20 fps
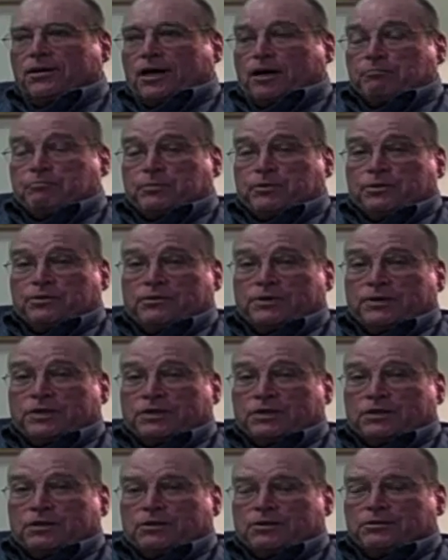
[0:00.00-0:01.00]
up to and
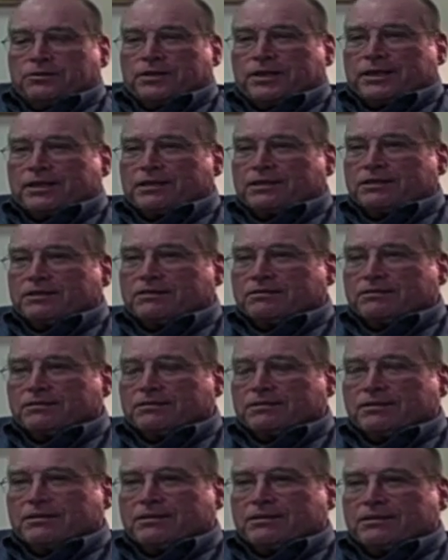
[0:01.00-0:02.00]
including
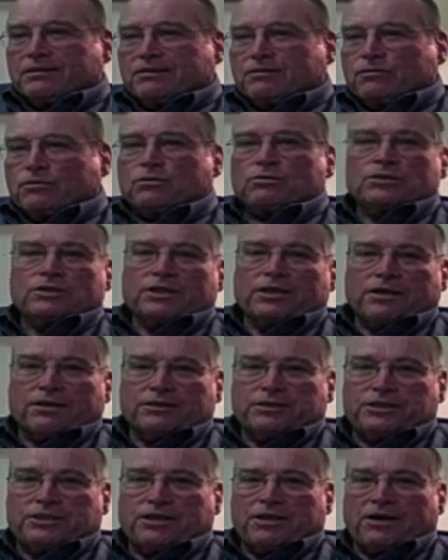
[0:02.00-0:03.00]
losing
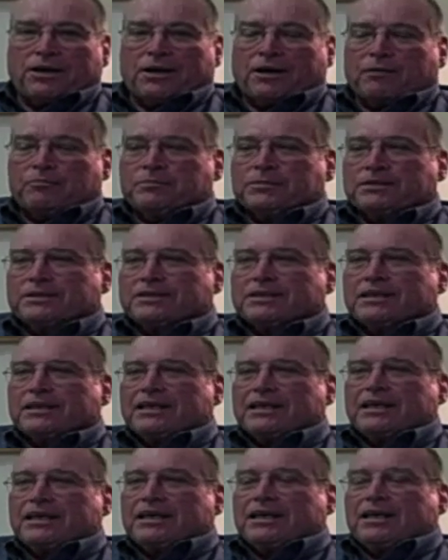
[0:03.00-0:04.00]
our jobs,
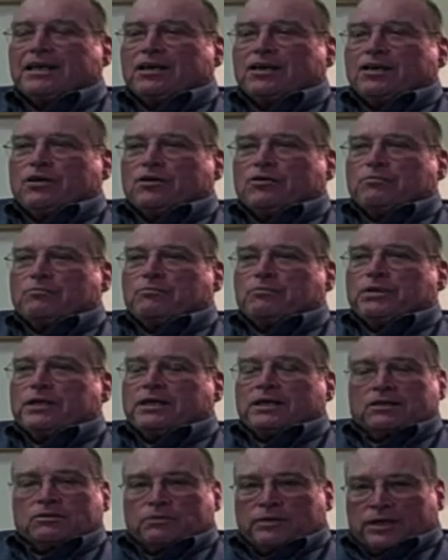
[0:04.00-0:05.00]

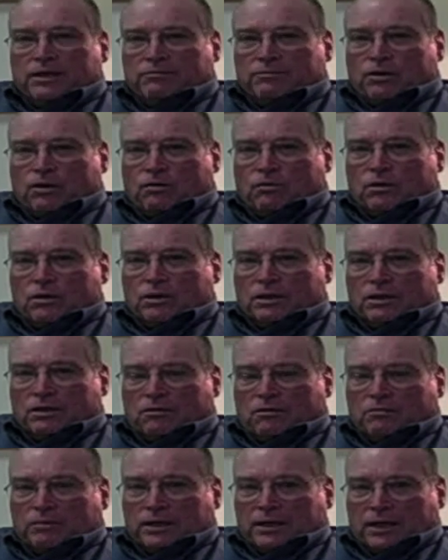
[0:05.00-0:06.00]
because we have nowhere to
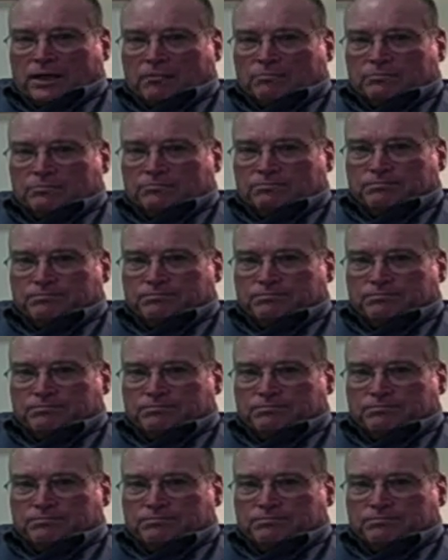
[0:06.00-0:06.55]
go but up.